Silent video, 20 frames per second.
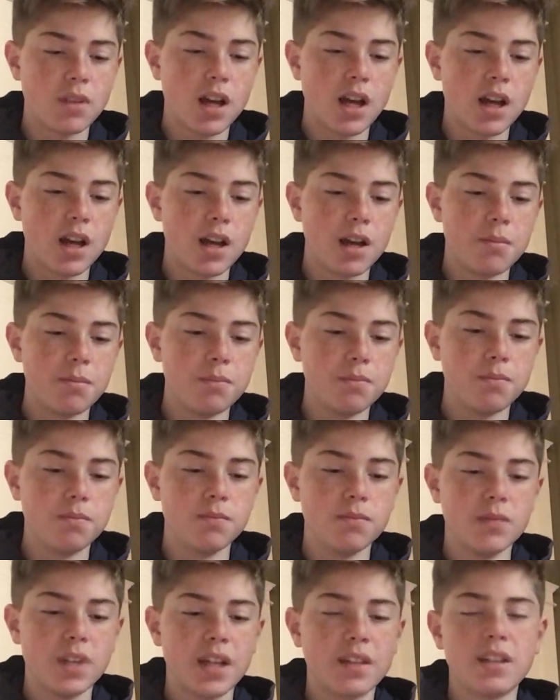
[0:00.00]

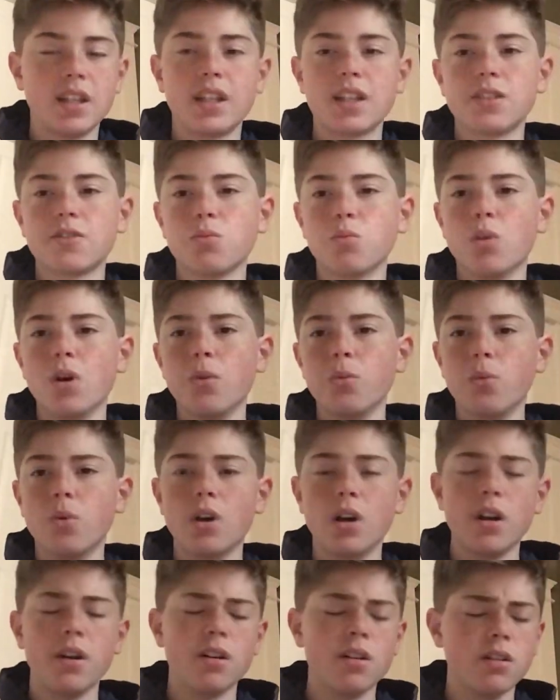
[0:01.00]
I think it's
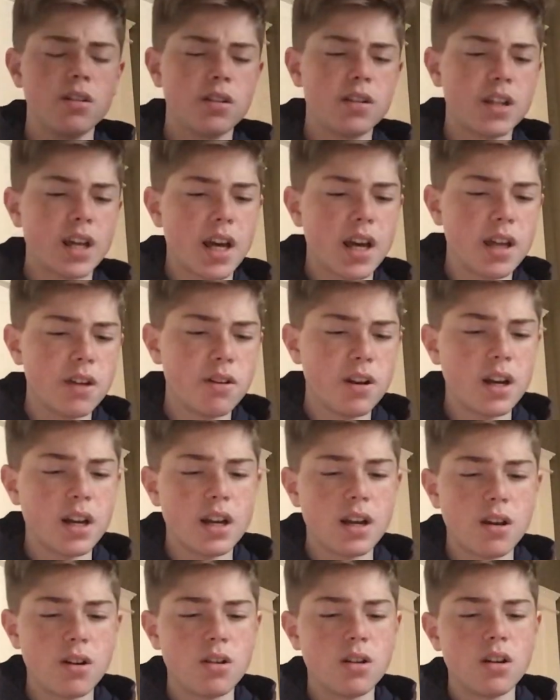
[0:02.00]
1-1 tie right
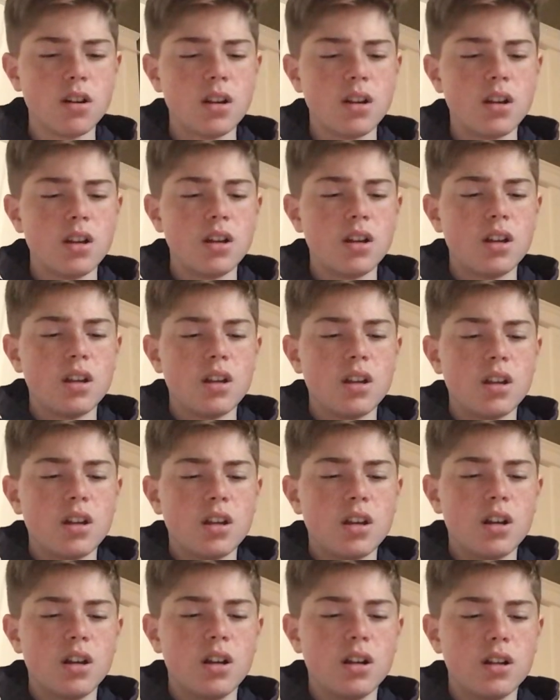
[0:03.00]
now.
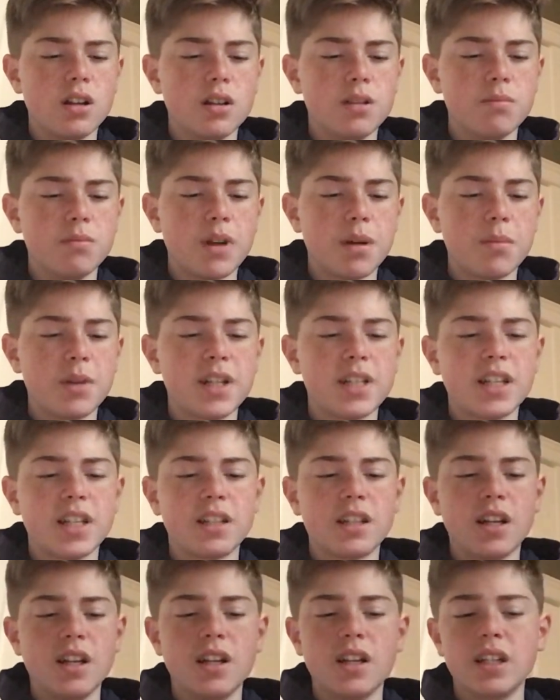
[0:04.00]
I'm going to take
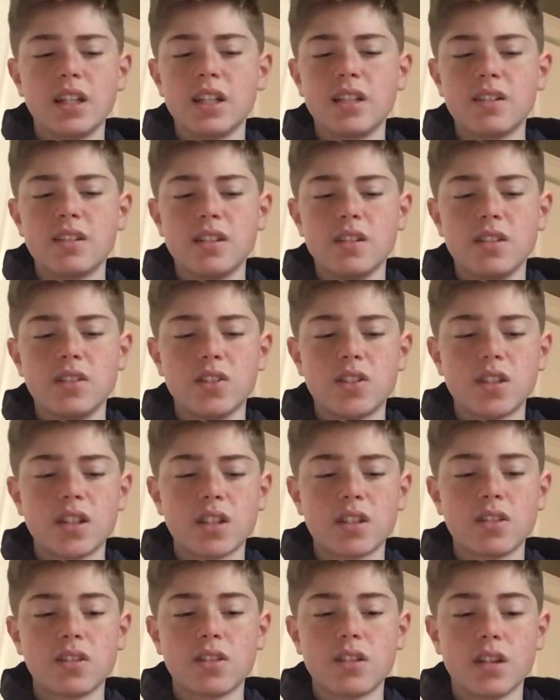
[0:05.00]
the Nuggets in
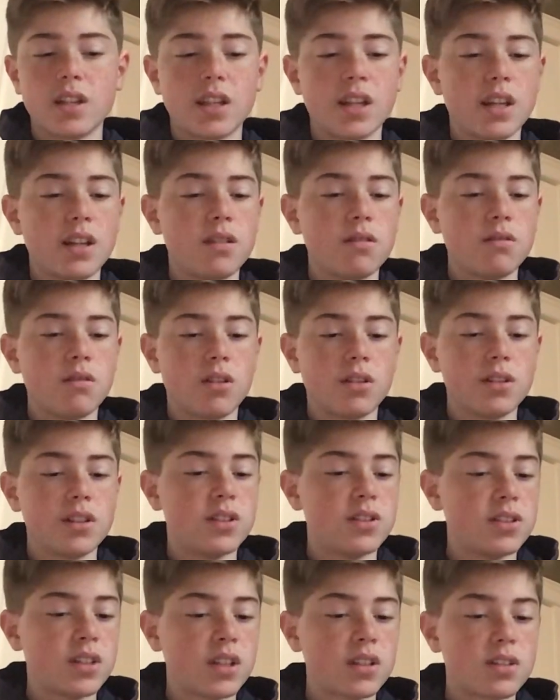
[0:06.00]
6 again, all these
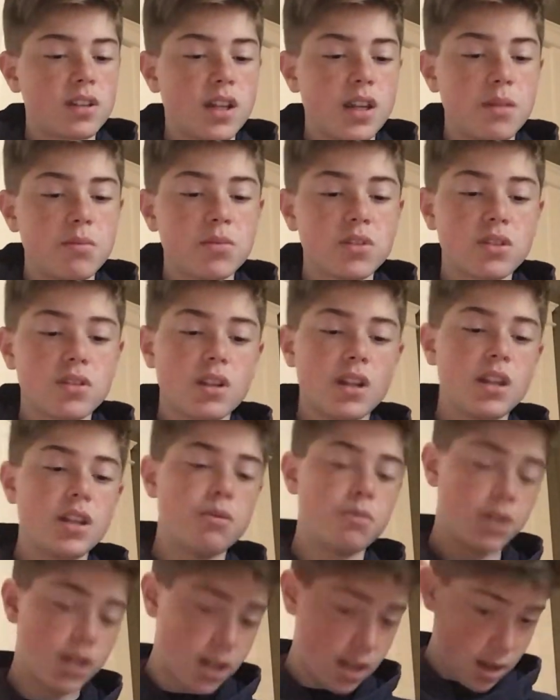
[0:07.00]
6 games. And then
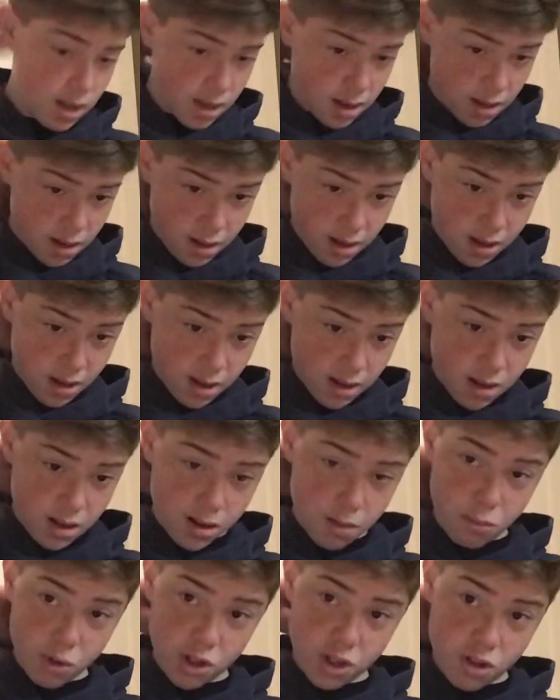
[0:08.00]
we got
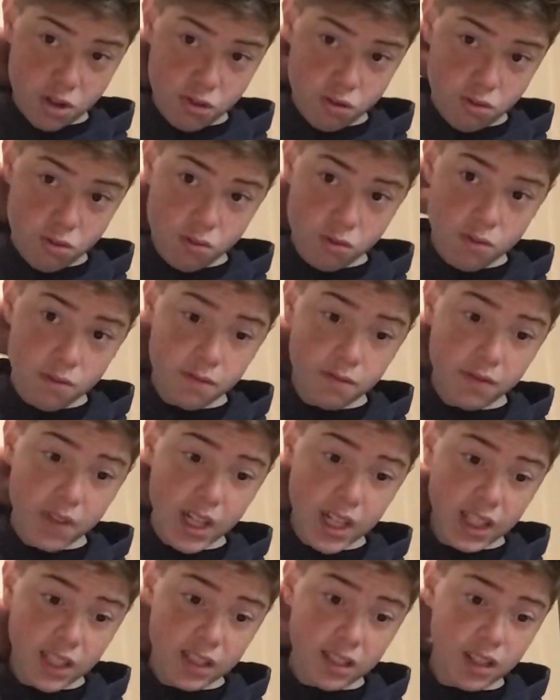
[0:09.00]
number 2,
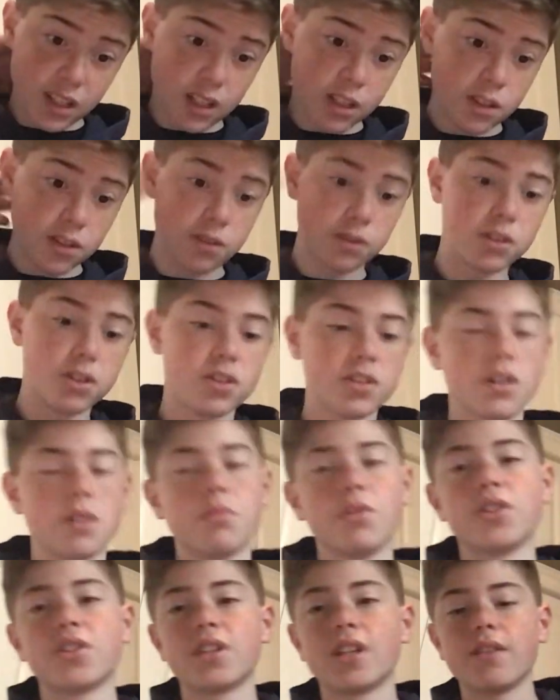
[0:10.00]
Phoenix Suns versus
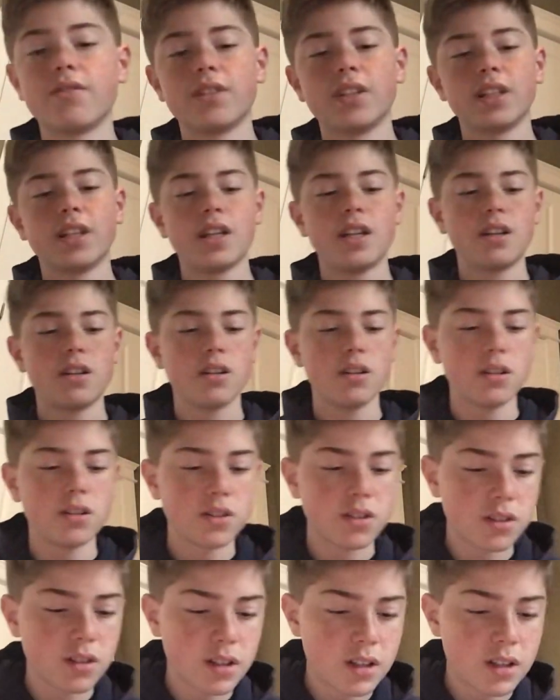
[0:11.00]
number 7, Lakers.